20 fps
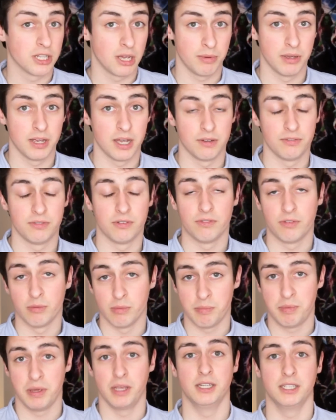time I have for
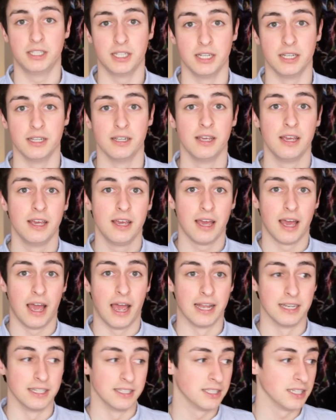my PhD
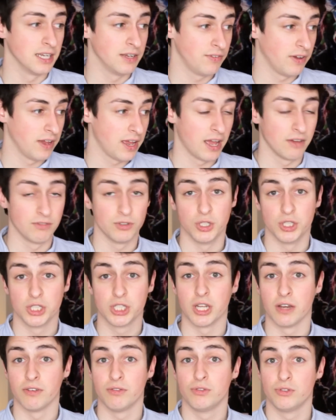and if I have good
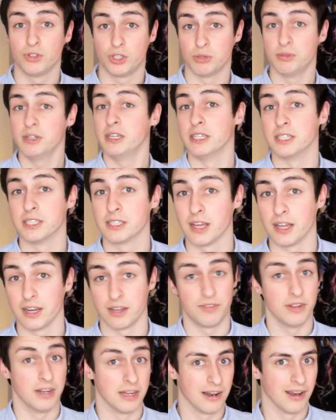stuff to read
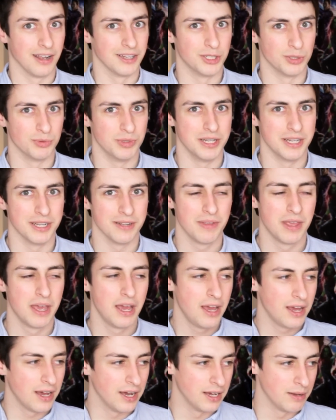and I feel inclined to read it.
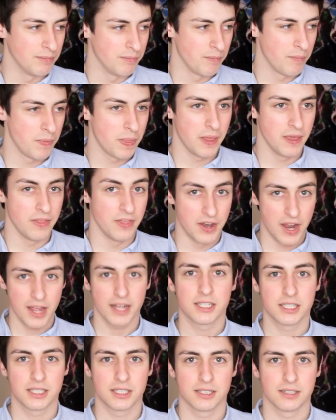In the
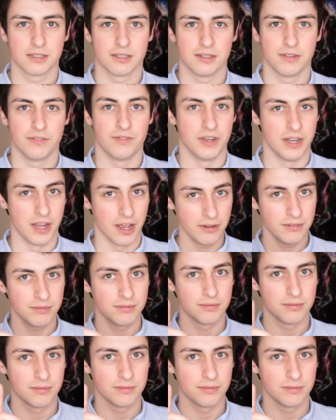next video,